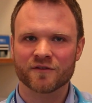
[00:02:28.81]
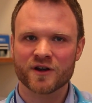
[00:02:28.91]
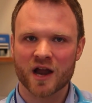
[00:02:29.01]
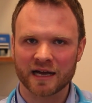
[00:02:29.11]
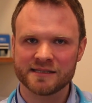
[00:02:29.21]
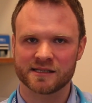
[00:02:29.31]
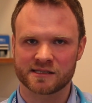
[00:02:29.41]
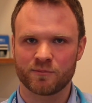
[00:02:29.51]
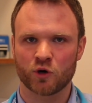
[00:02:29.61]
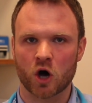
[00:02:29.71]
of nicer
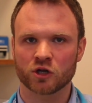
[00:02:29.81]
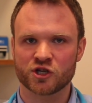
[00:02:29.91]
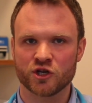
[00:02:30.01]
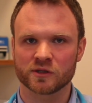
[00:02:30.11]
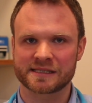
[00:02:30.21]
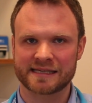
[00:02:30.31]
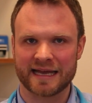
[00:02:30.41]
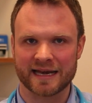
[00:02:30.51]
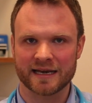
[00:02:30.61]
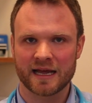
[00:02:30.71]
to put onto your
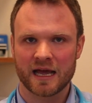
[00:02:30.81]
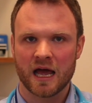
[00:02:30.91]
skin